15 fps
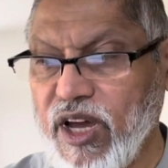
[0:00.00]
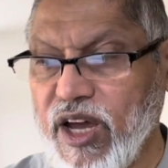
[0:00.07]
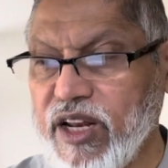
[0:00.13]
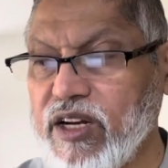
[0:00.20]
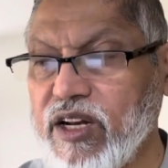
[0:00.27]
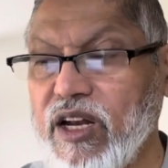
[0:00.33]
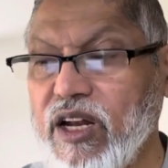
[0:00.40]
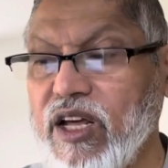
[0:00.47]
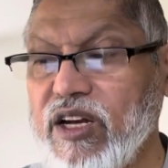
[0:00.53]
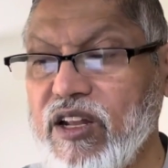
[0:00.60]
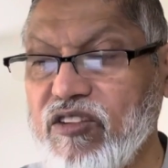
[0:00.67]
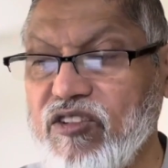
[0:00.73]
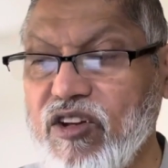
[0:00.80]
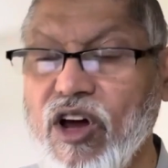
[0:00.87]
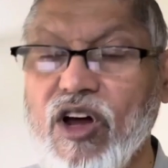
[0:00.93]
And Allah
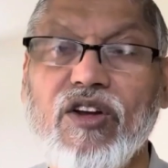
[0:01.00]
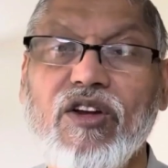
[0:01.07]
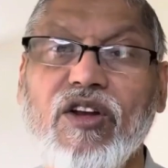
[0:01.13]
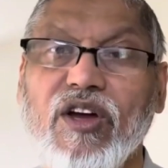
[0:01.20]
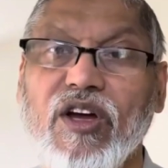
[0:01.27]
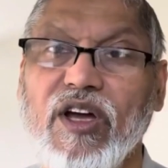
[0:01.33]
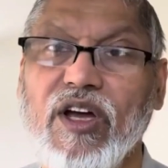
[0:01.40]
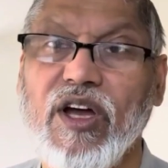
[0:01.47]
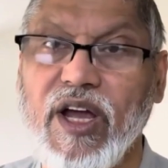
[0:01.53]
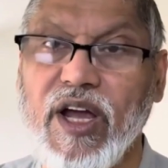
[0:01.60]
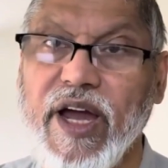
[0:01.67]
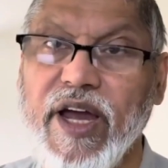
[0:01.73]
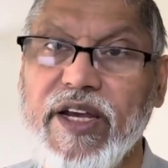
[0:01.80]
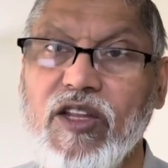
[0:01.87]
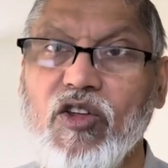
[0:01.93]
does not
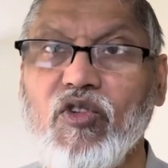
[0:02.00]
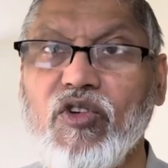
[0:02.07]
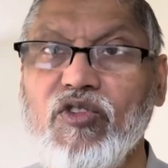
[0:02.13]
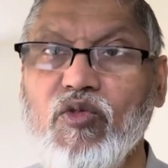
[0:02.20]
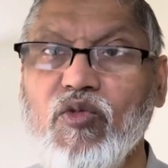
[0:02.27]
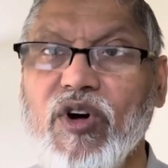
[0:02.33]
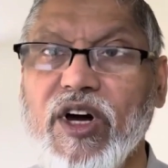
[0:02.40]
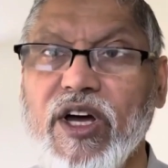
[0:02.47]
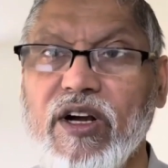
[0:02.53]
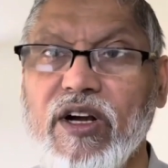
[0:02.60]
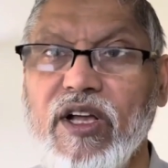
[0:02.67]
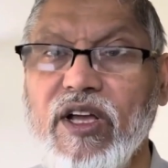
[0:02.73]
guide those who are